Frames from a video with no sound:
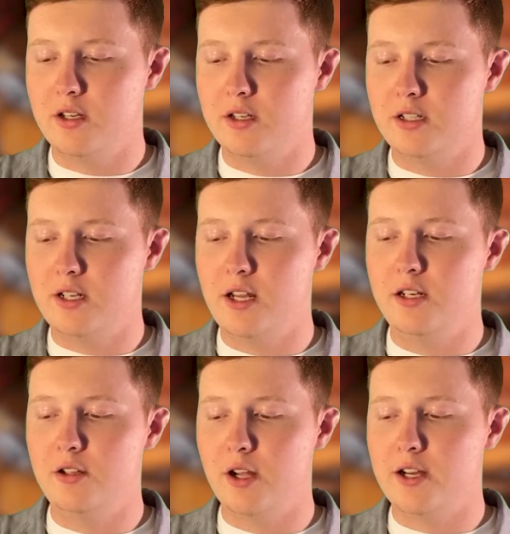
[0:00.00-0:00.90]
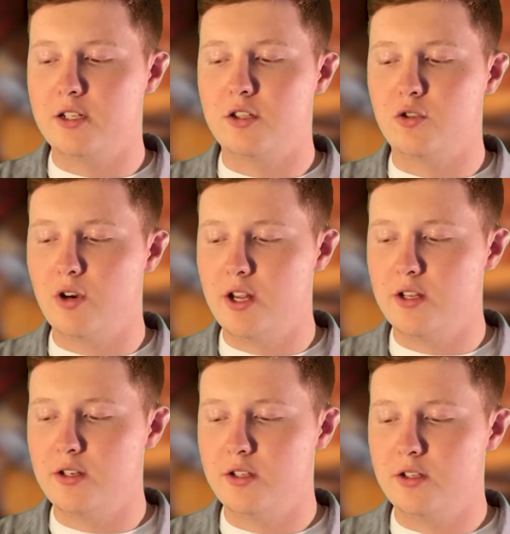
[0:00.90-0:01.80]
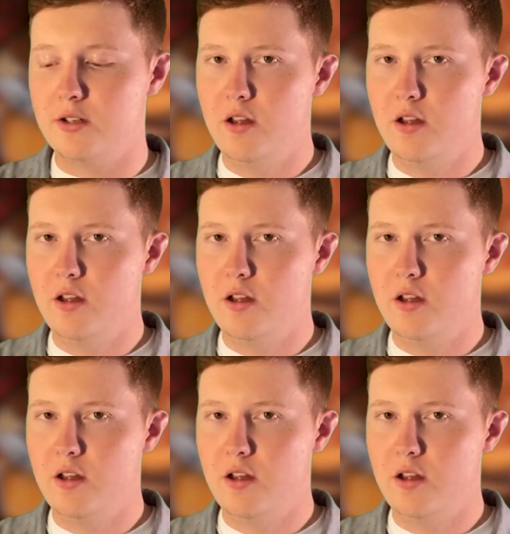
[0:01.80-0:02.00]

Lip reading: Stained Glass Crayons.